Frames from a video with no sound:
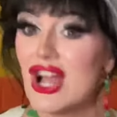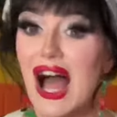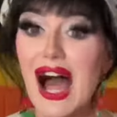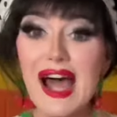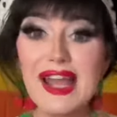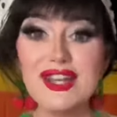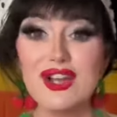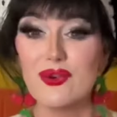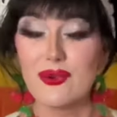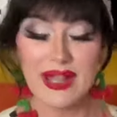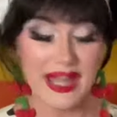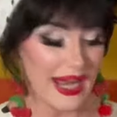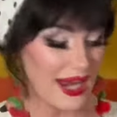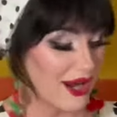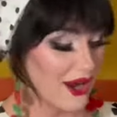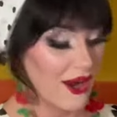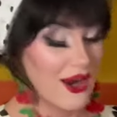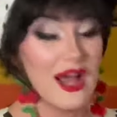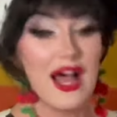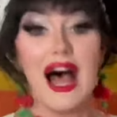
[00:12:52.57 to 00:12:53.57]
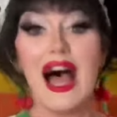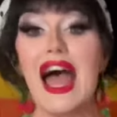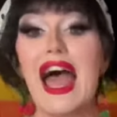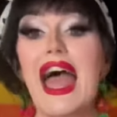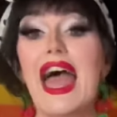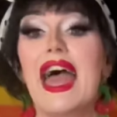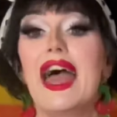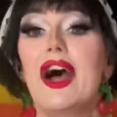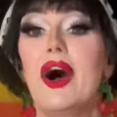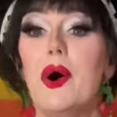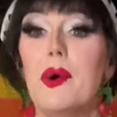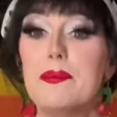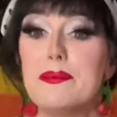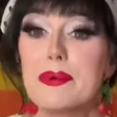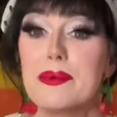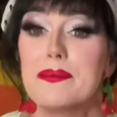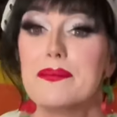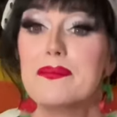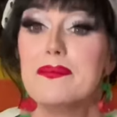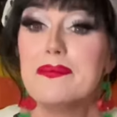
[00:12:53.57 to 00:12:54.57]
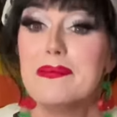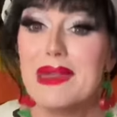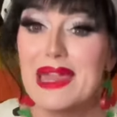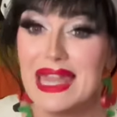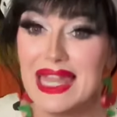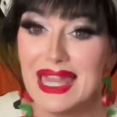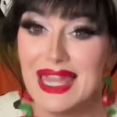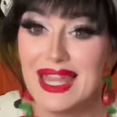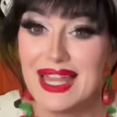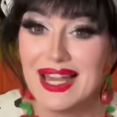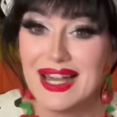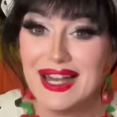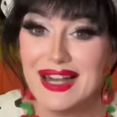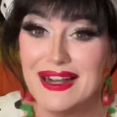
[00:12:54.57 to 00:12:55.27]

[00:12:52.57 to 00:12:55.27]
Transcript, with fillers: I don't care. Help me.